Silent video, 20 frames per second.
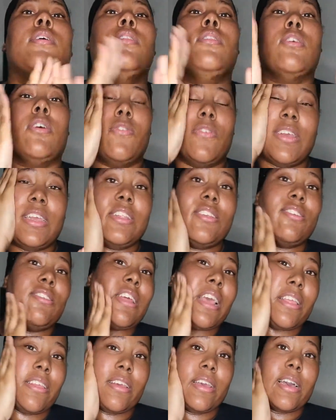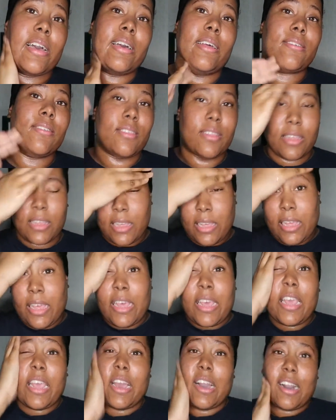don't forget your net, you guys.
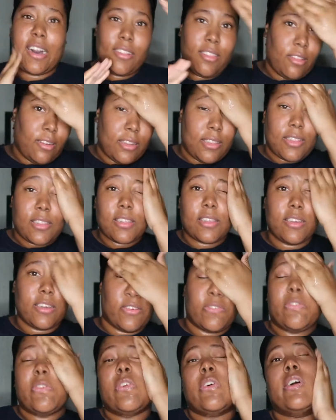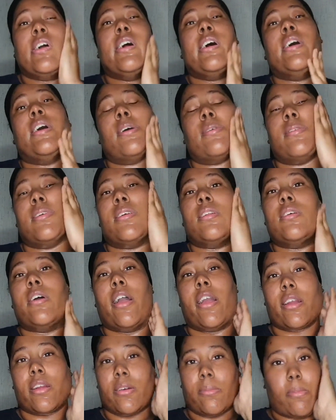And also, this is good for your
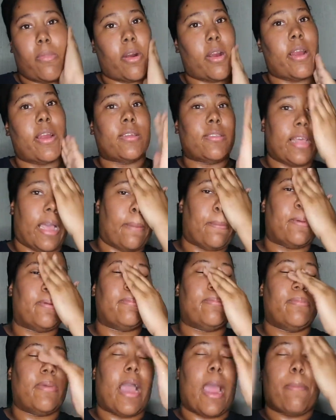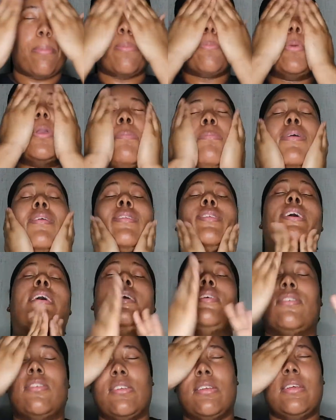dark marks,
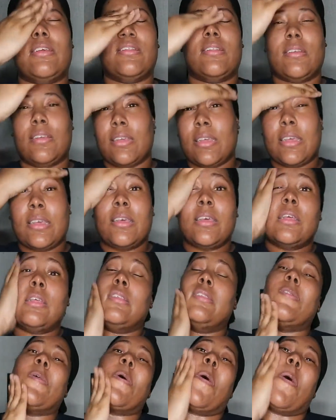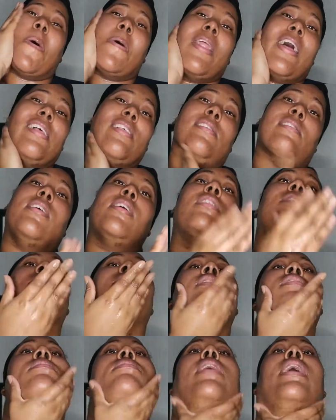hyperpigmentation. So that's another
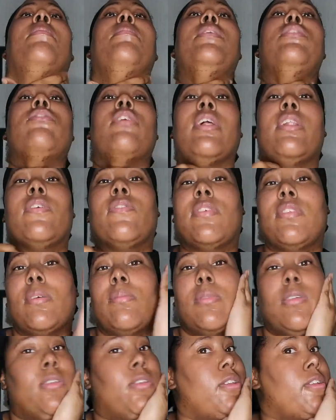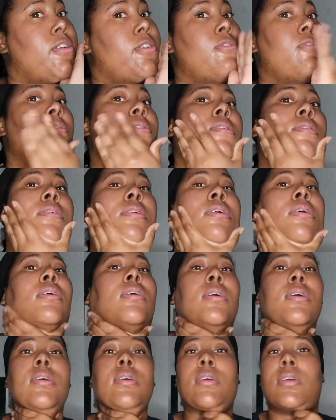reason why I've been trying to look for something new.
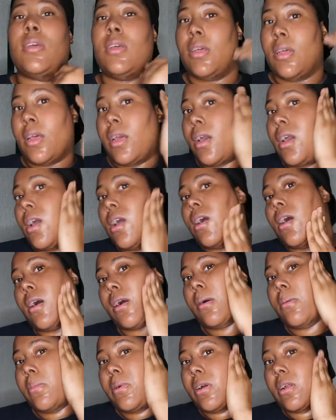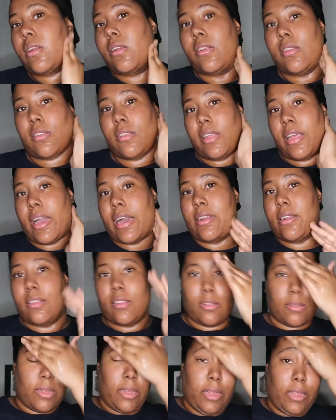We're gonna just see how
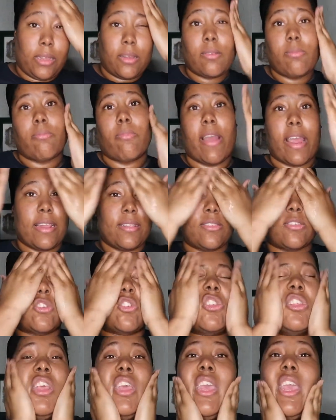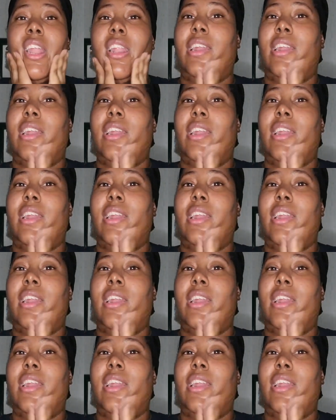this brightens your skin